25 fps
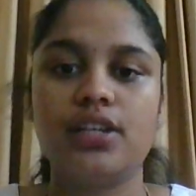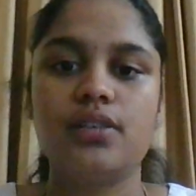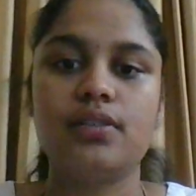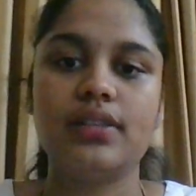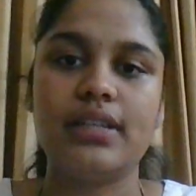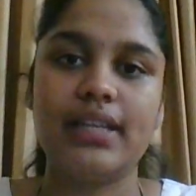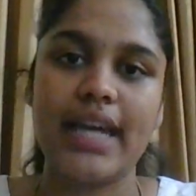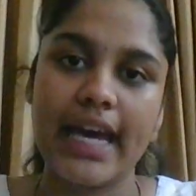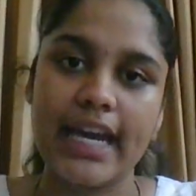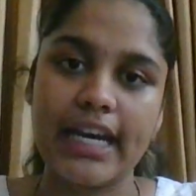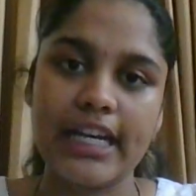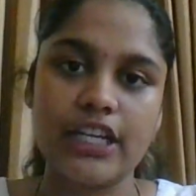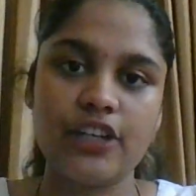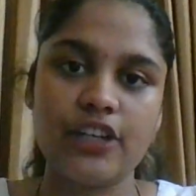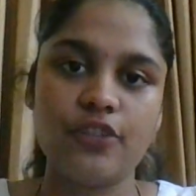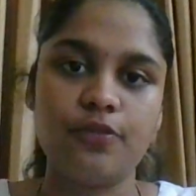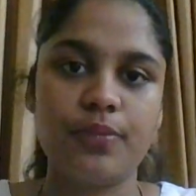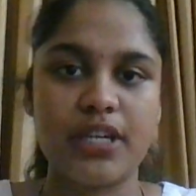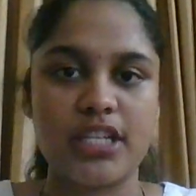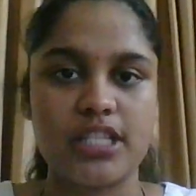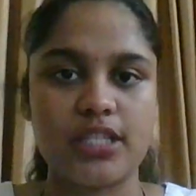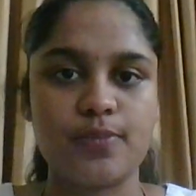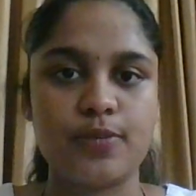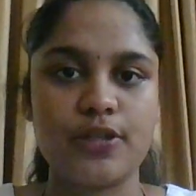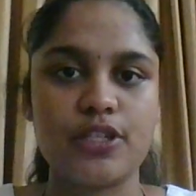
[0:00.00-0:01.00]
to the Directive
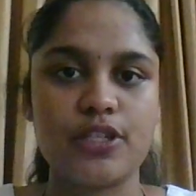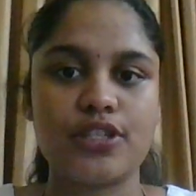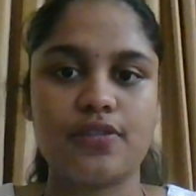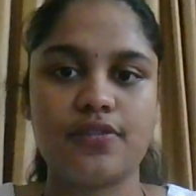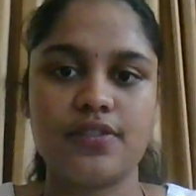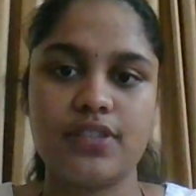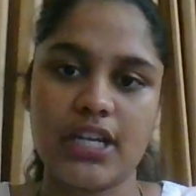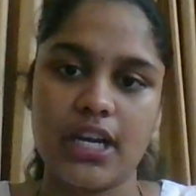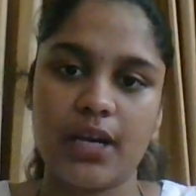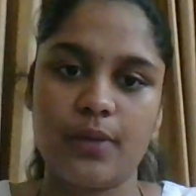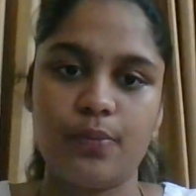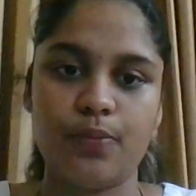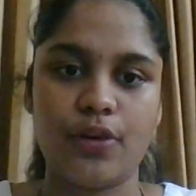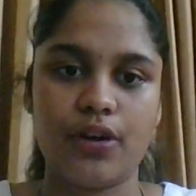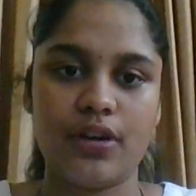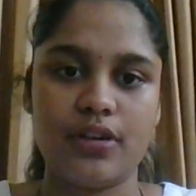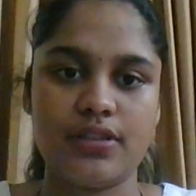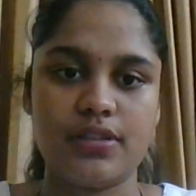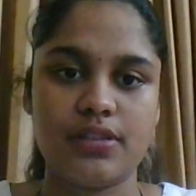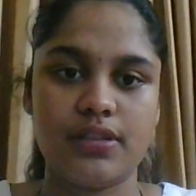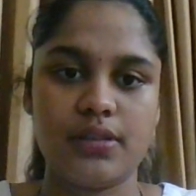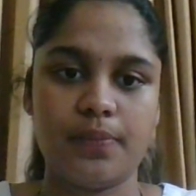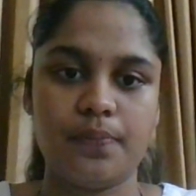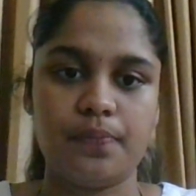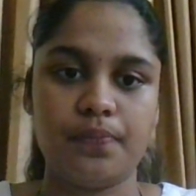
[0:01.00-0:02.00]
Principles of State
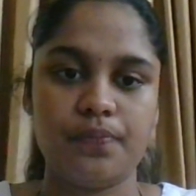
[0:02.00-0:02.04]
Policy.